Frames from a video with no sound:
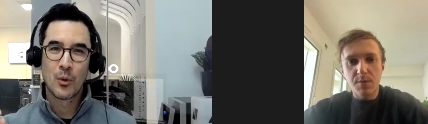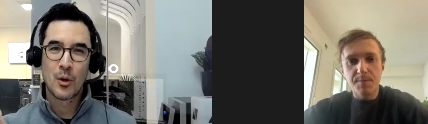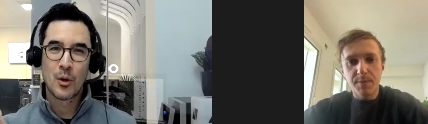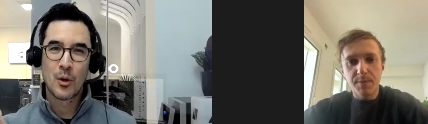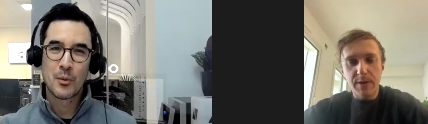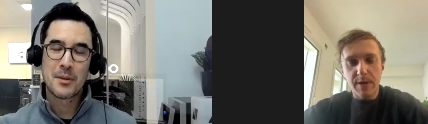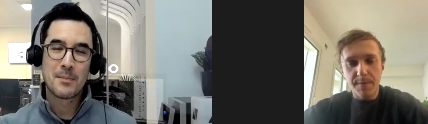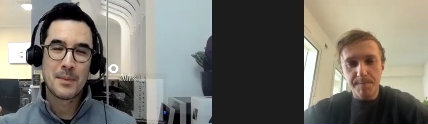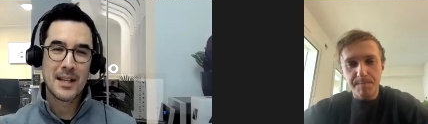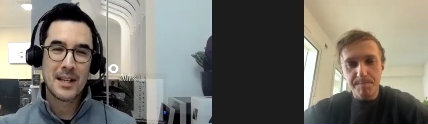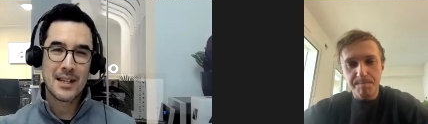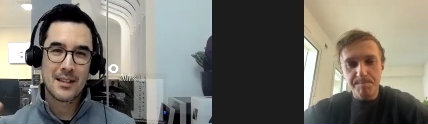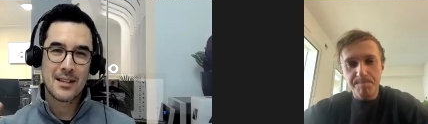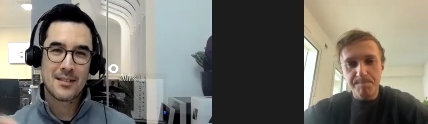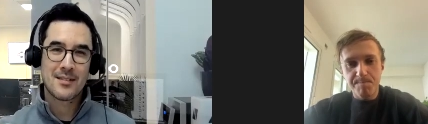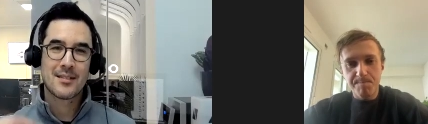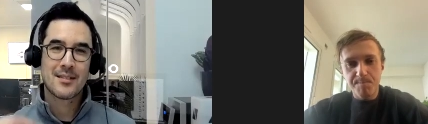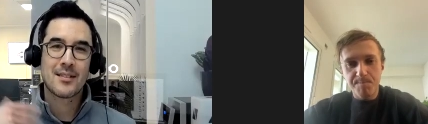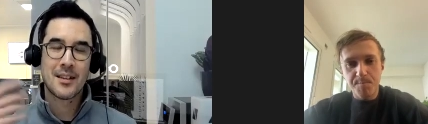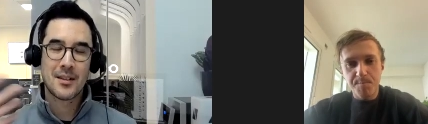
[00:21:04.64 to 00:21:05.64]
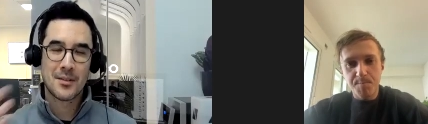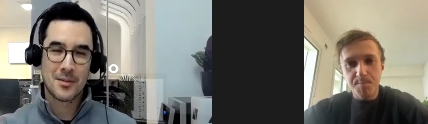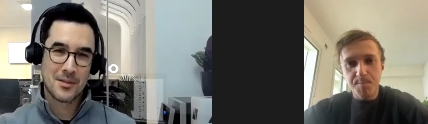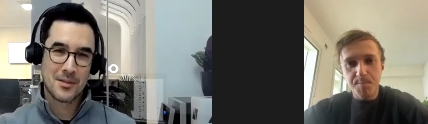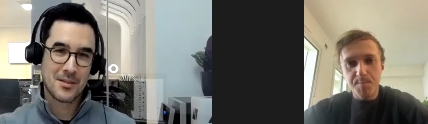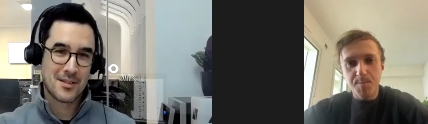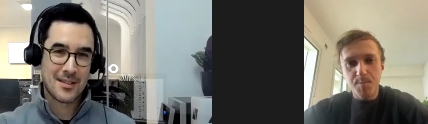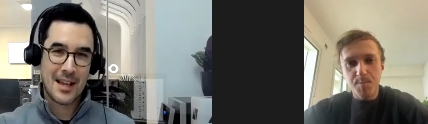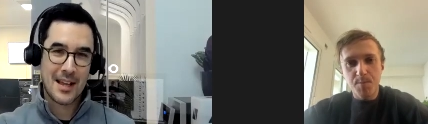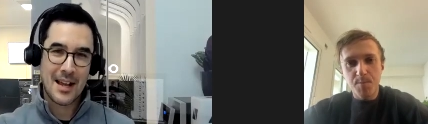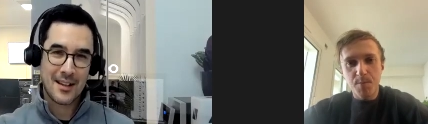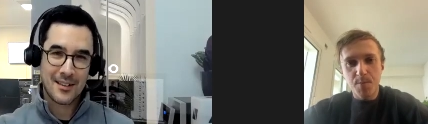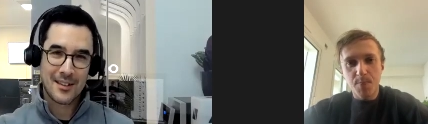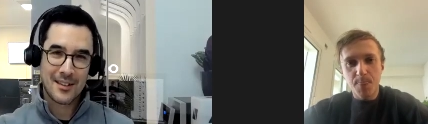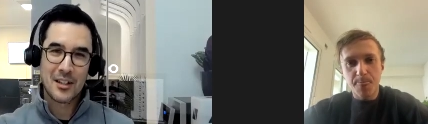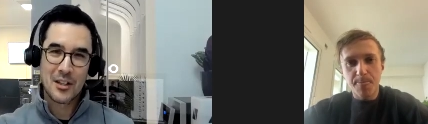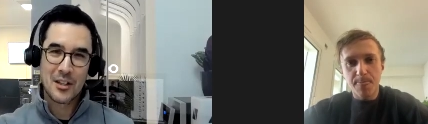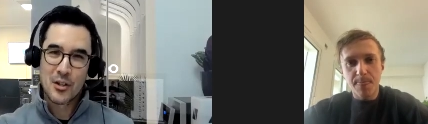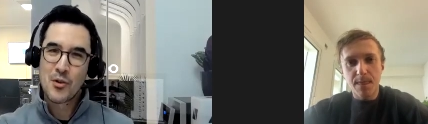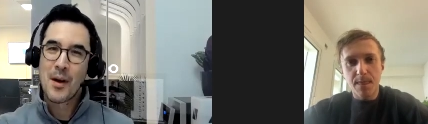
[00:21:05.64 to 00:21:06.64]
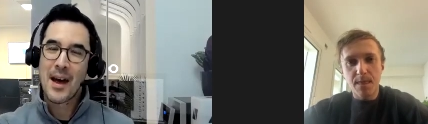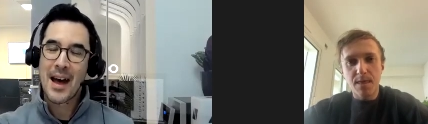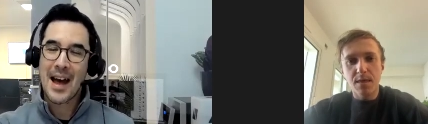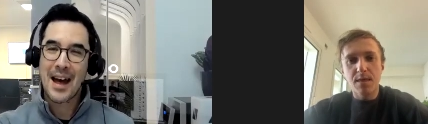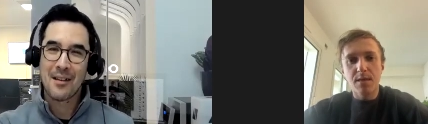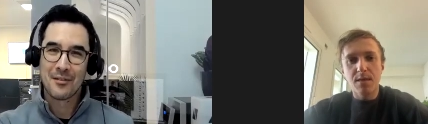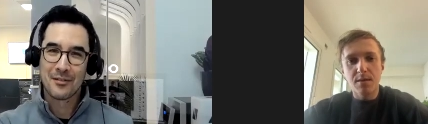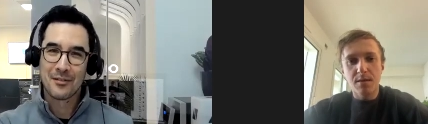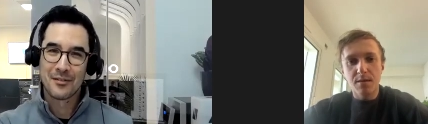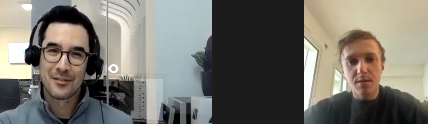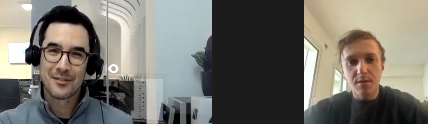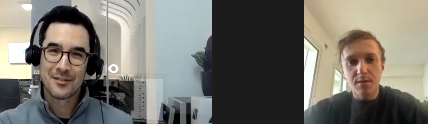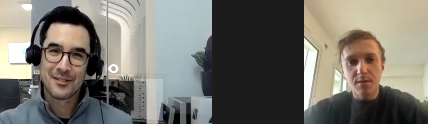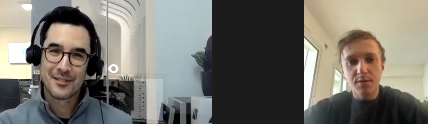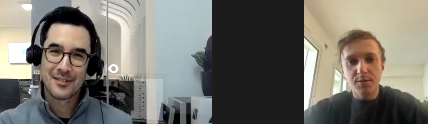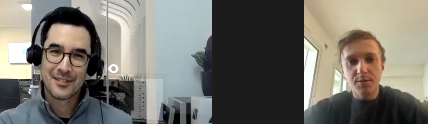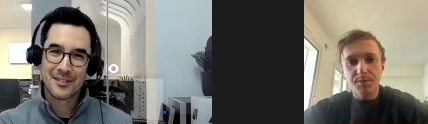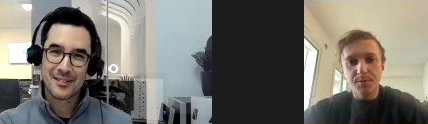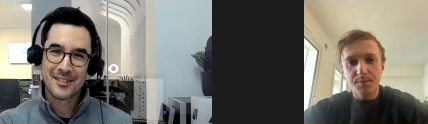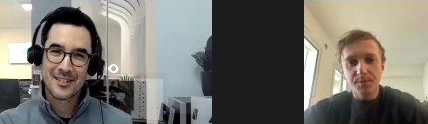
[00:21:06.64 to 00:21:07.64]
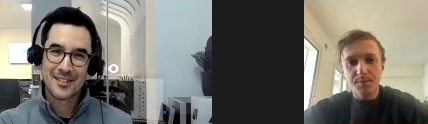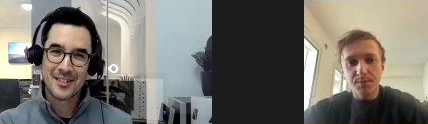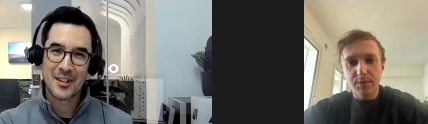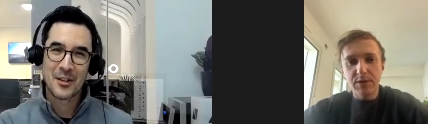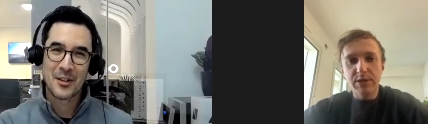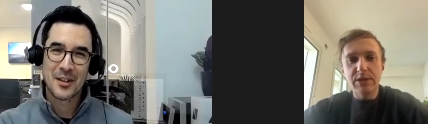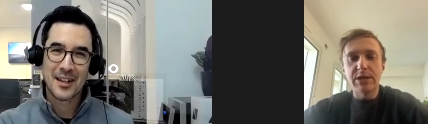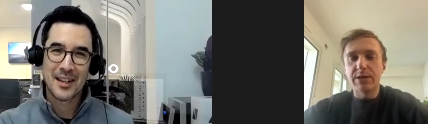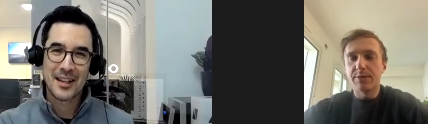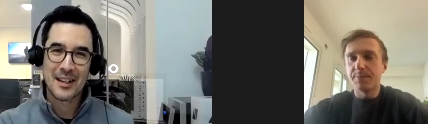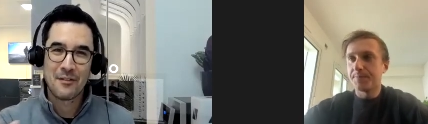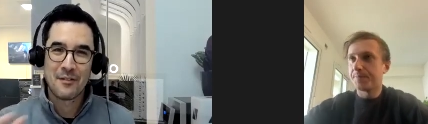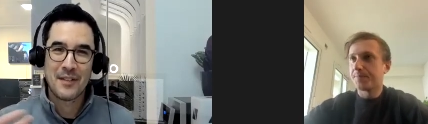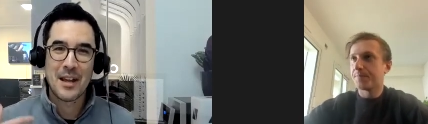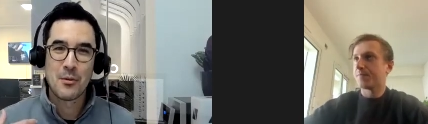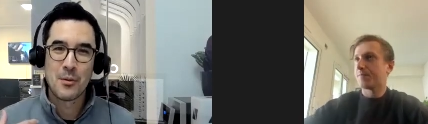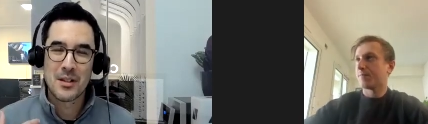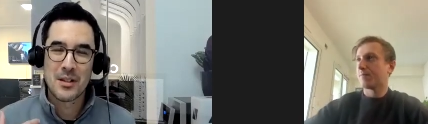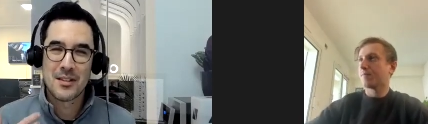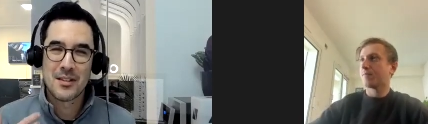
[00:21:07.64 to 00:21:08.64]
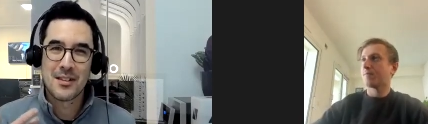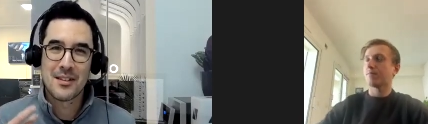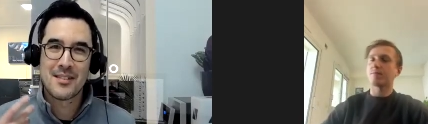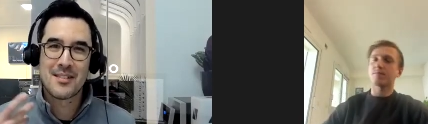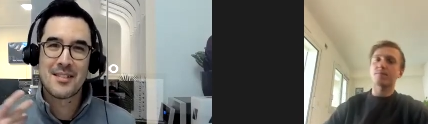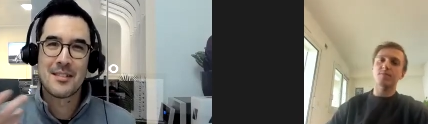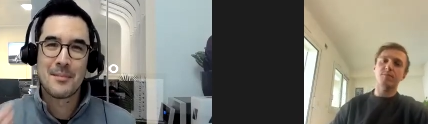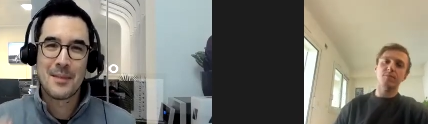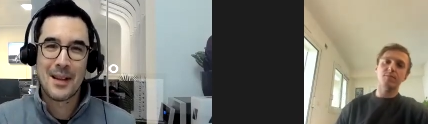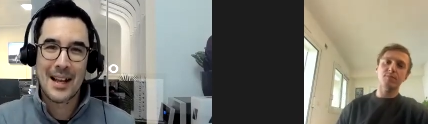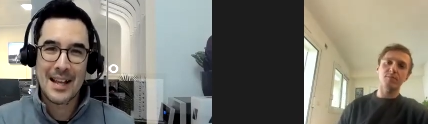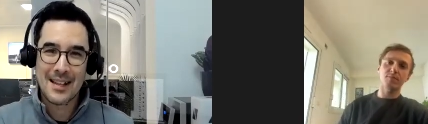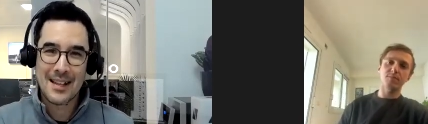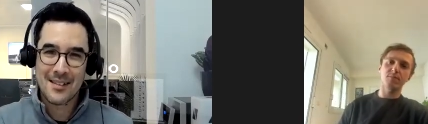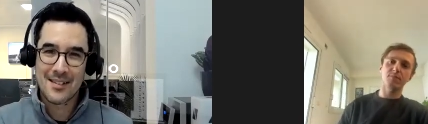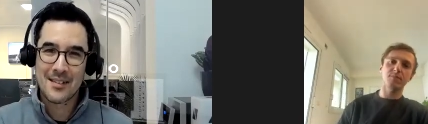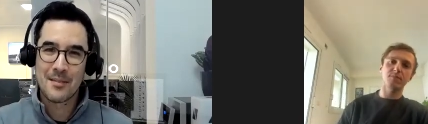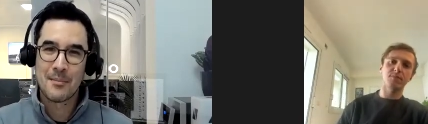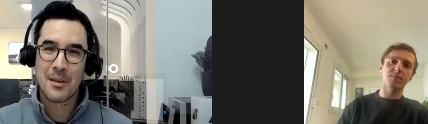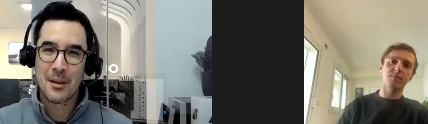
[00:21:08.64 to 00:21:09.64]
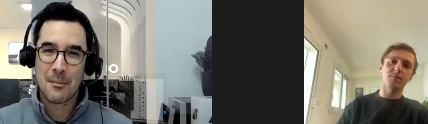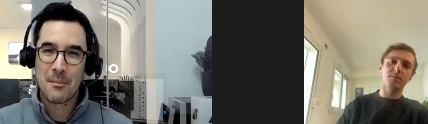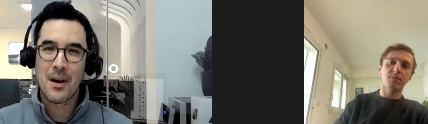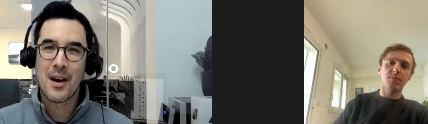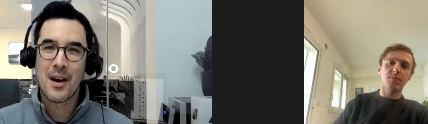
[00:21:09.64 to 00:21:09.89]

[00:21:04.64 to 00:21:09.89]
Speaker 1: what would yep. be the skill set that you have so that if they were to simulate a similar